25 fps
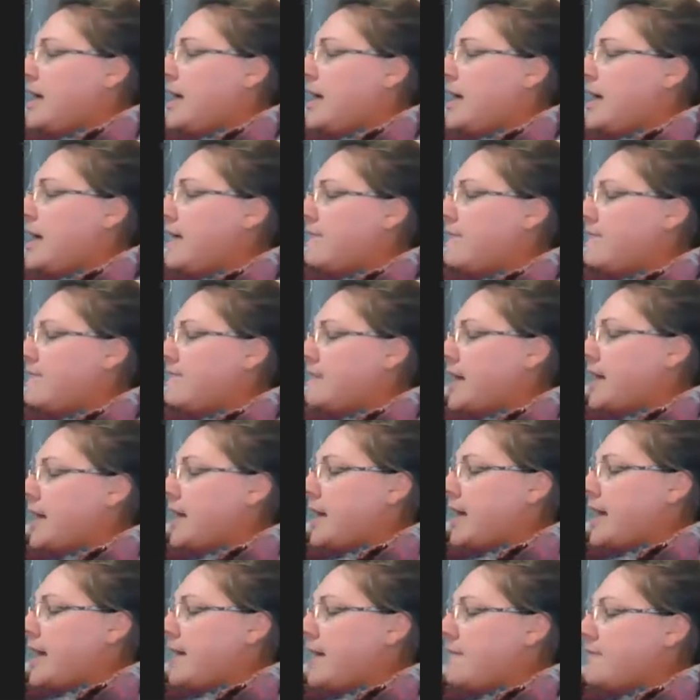F,
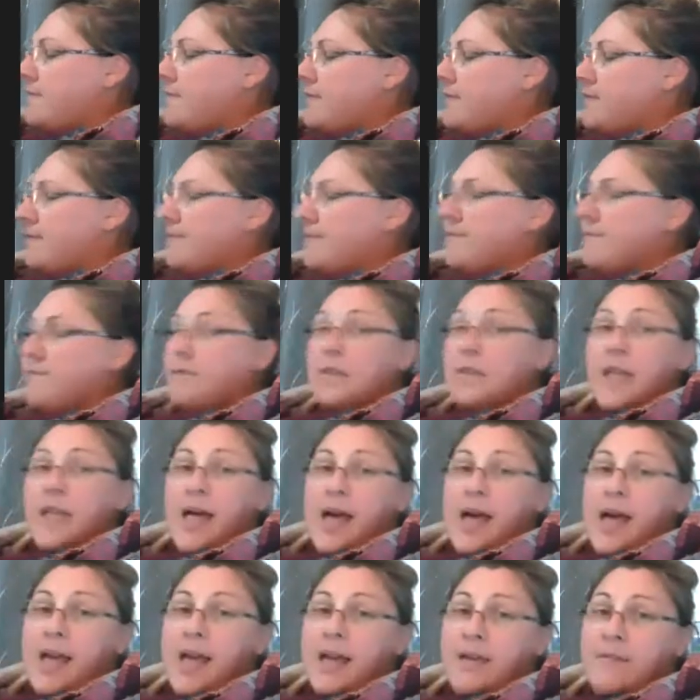F,
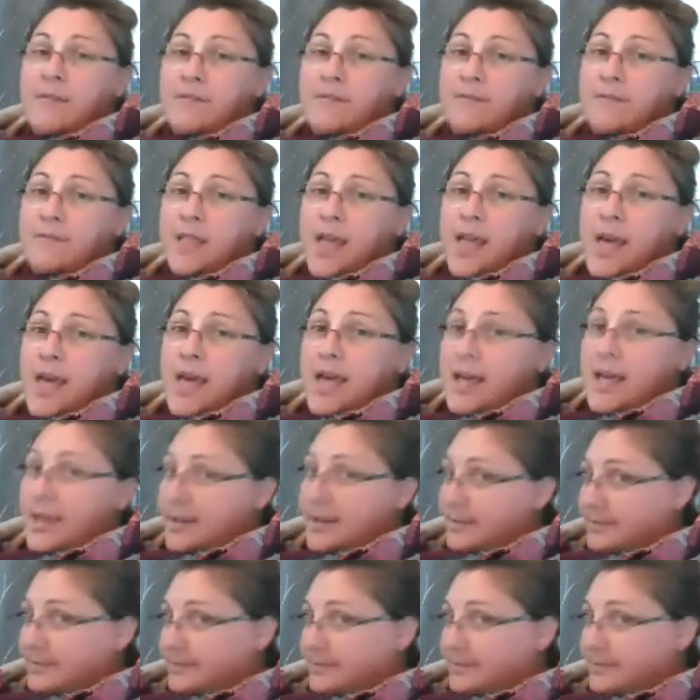fly, fly.